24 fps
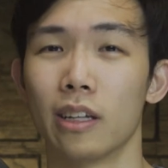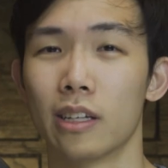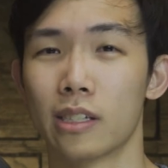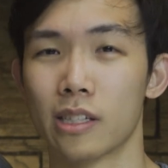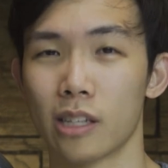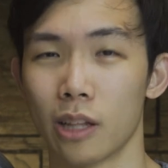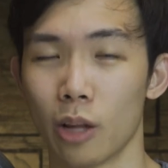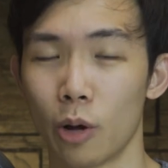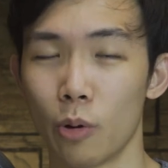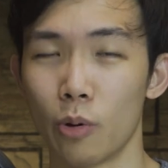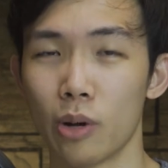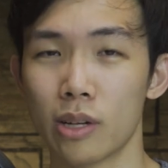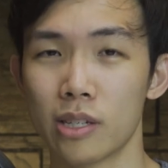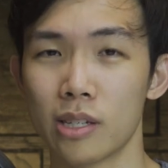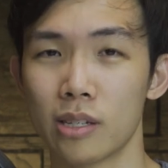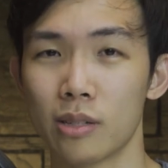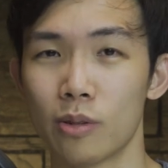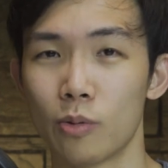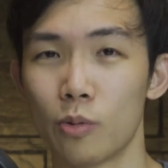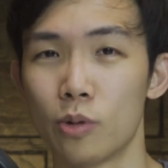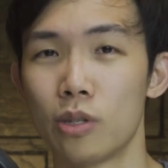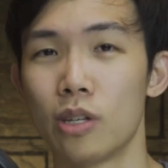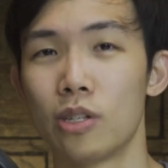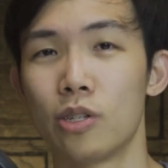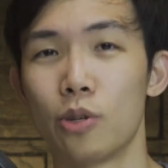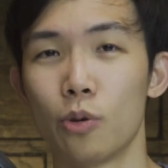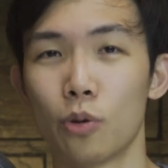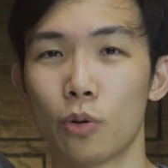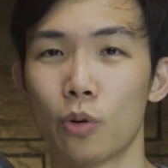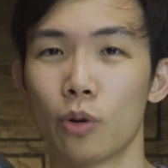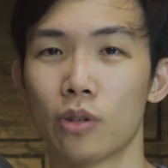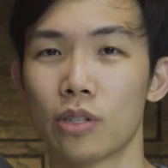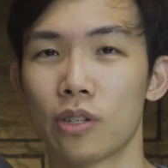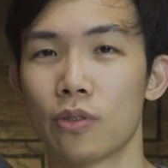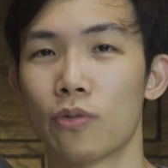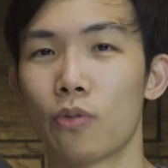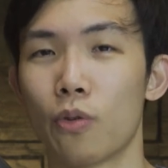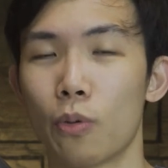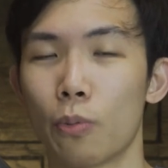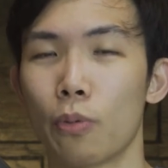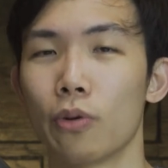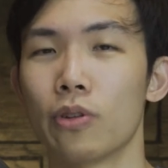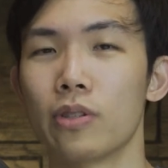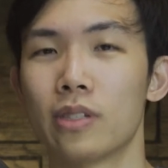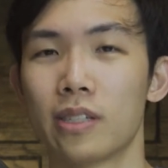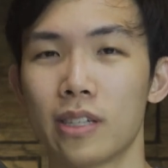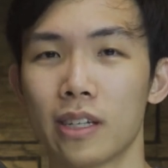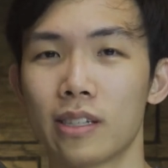the slowest with the two cores at four
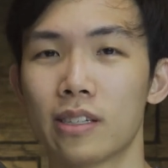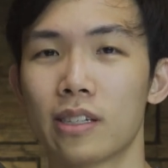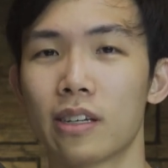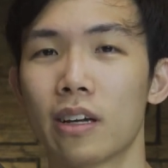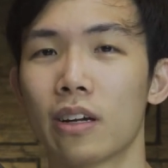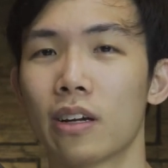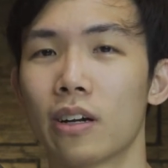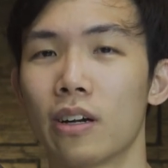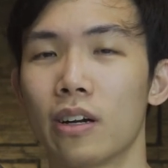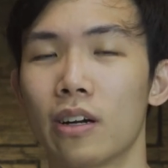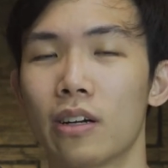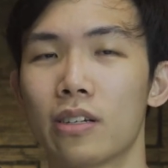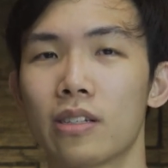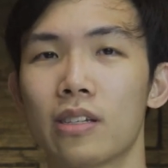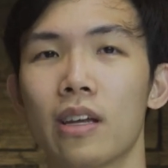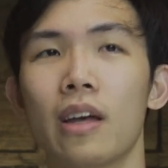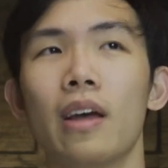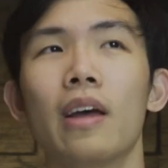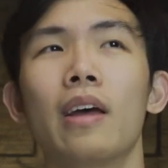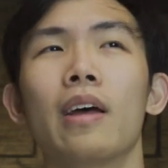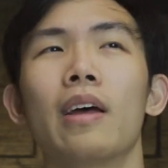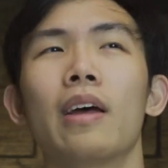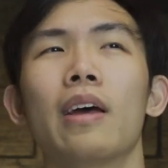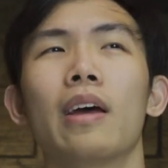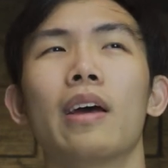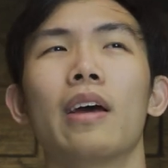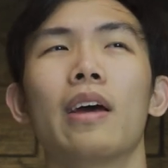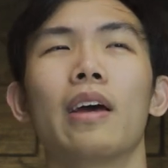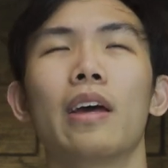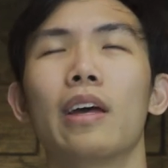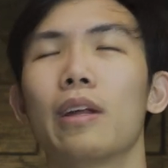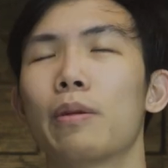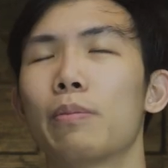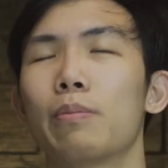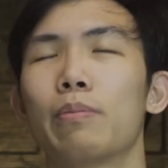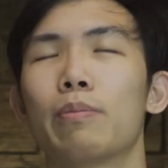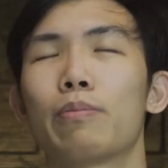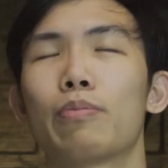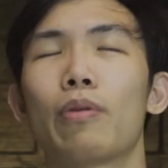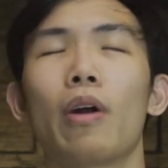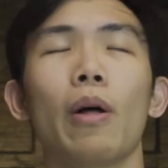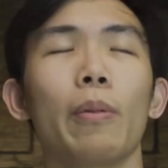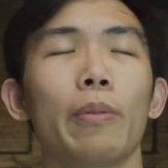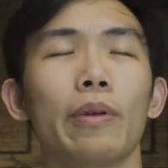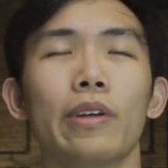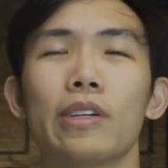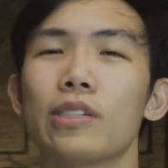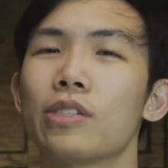point six gigahertz. It
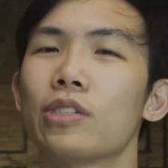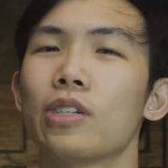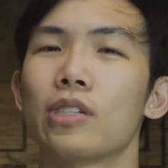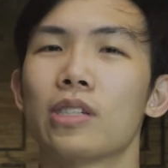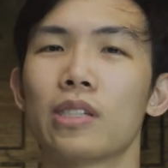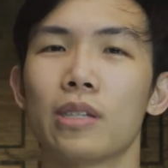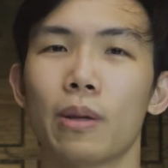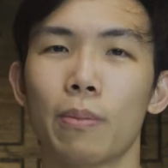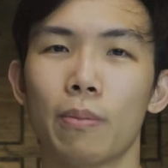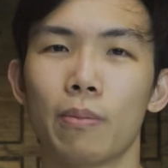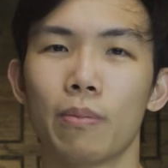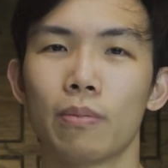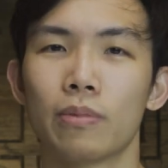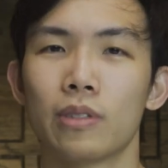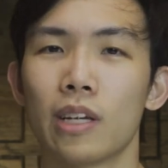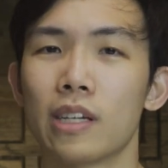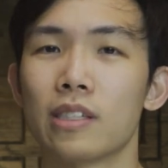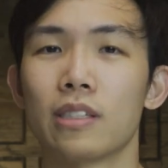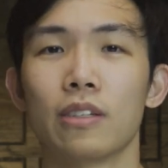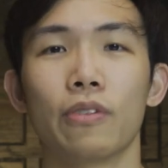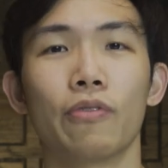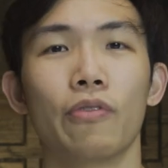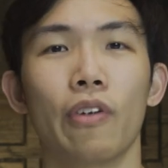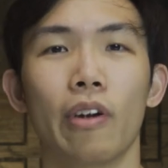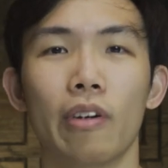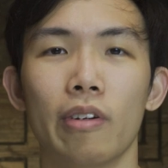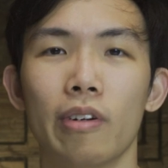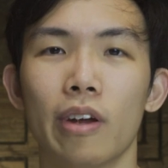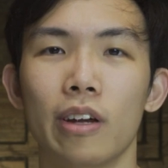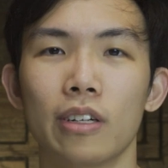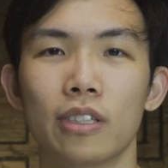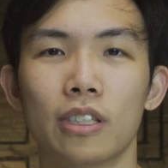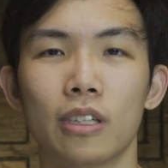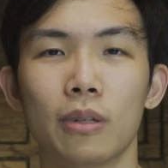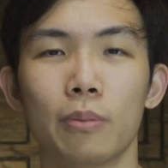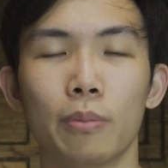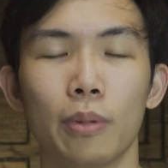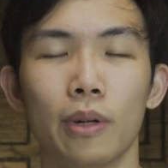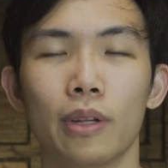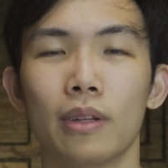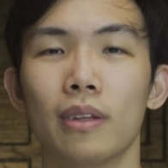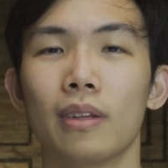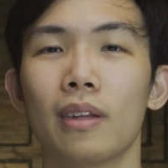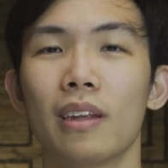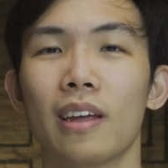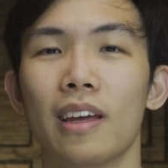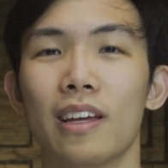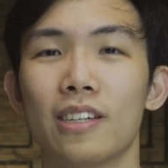probably is just some testing variation,
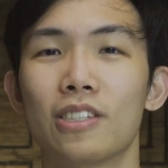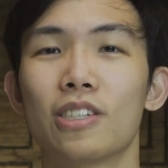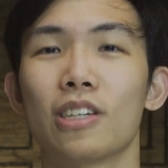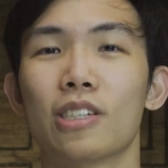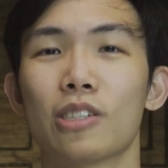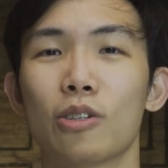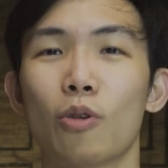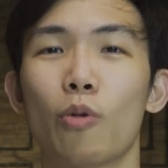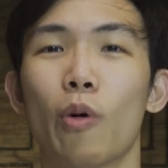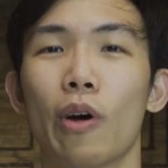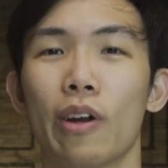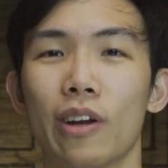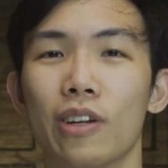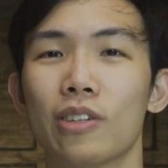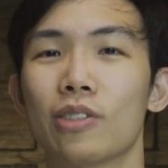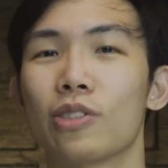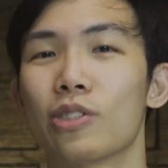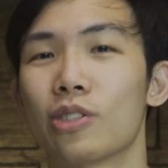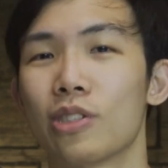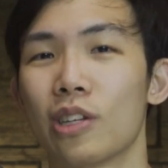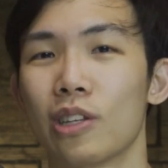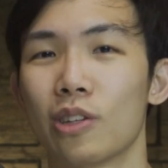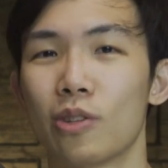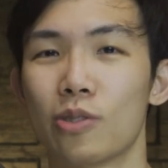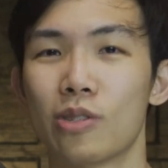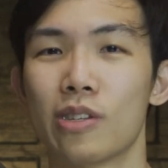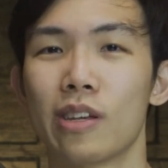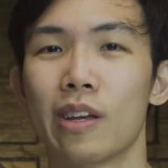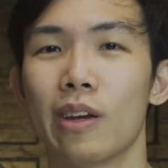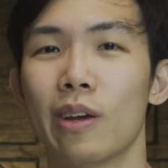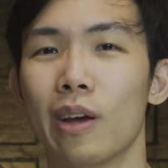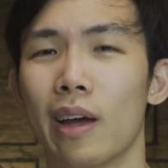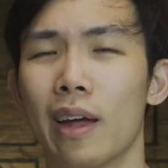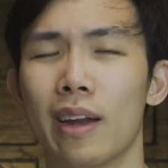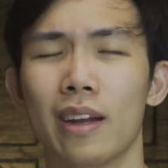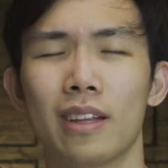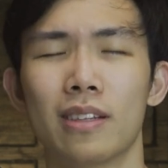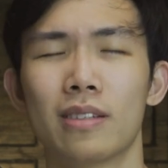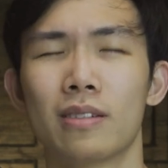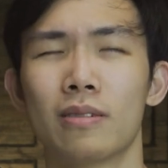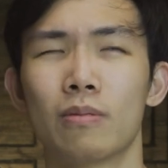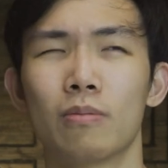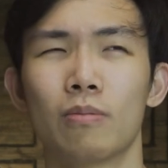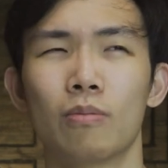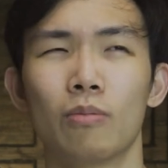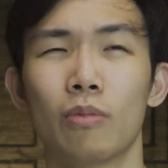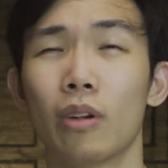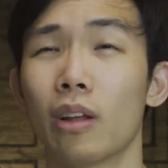but it's just quite interesting to see and
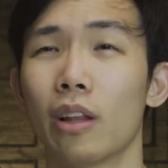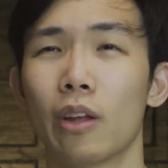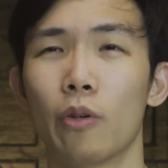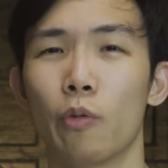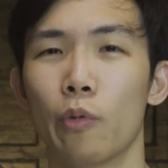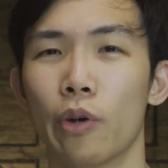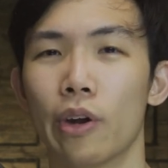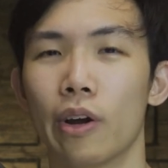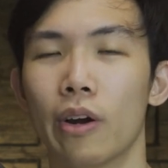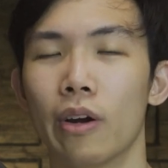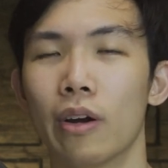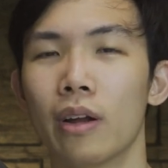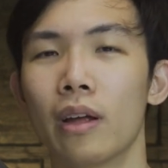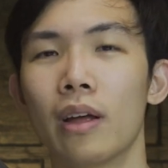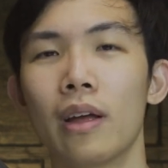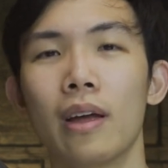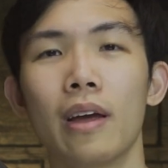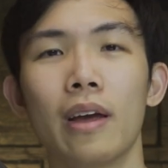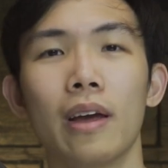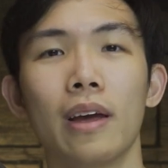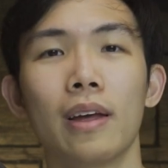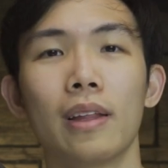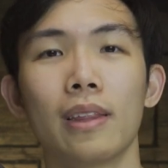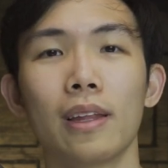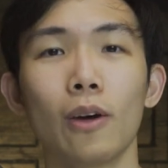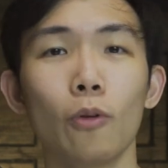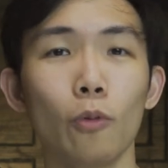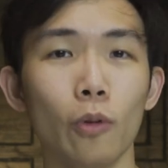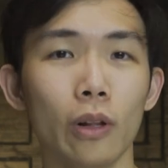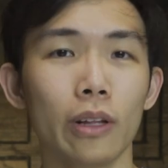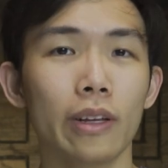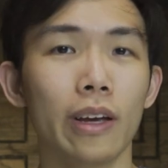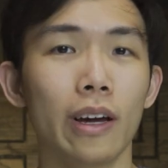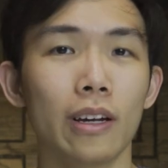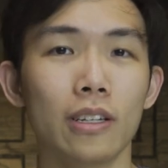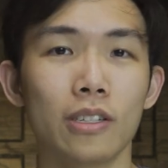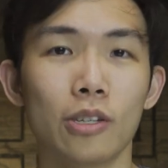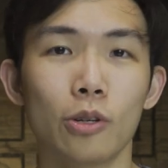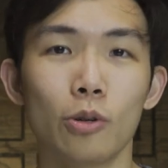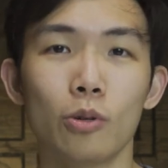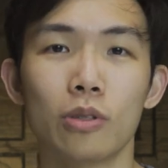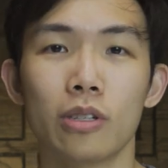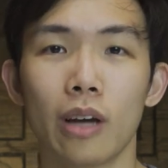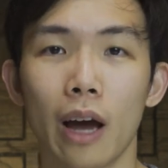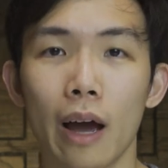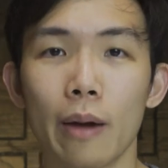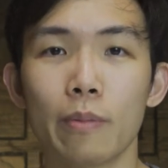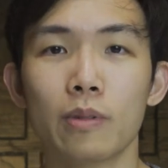it's really weird. Now we'll get
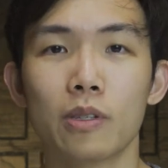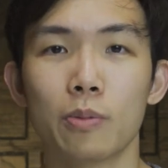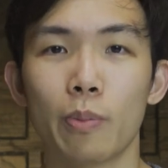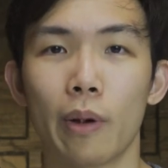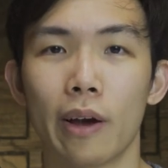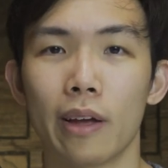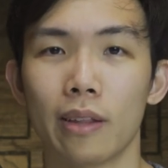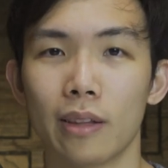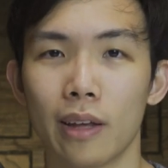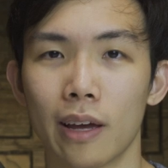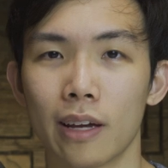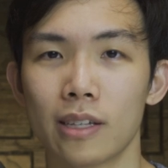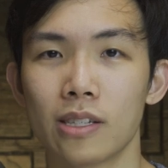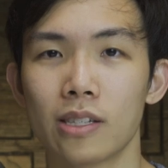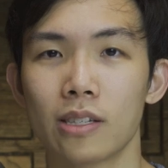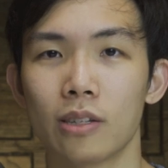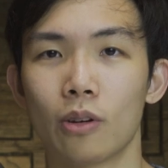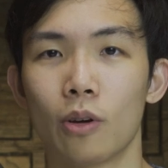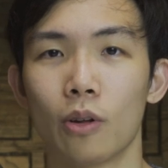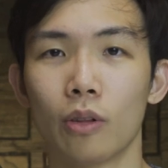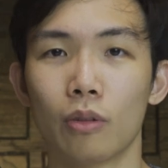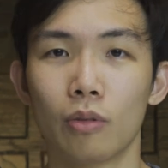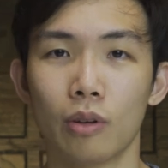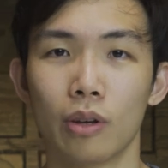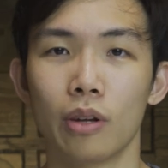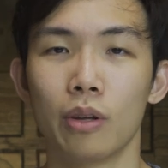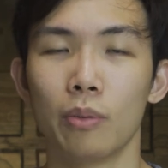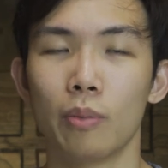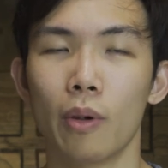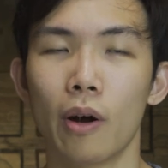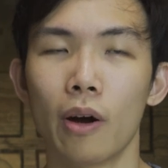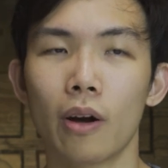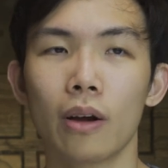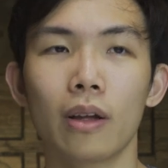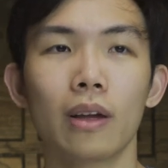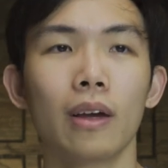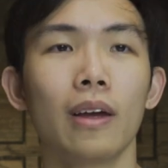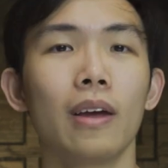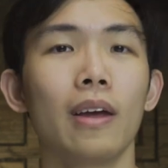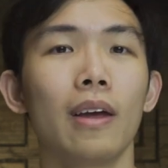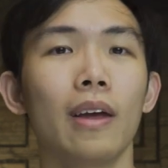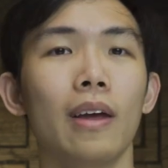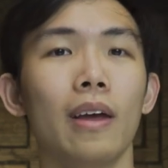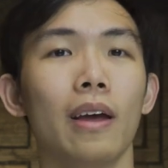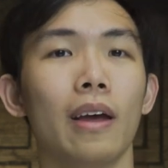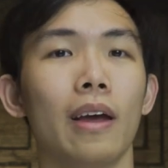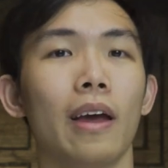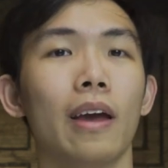to TimeSpy next on three D Mark.
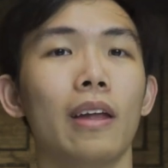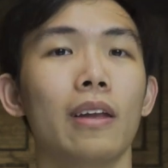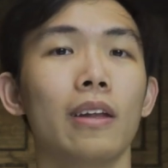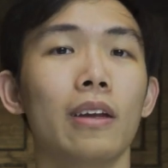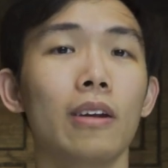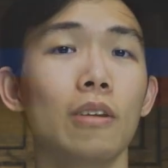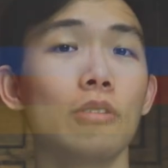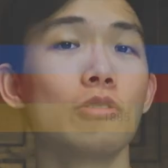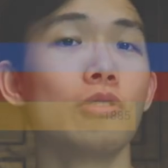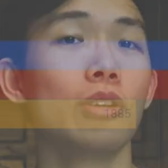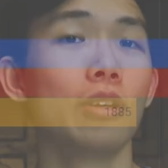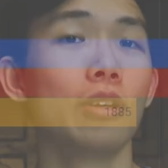And here in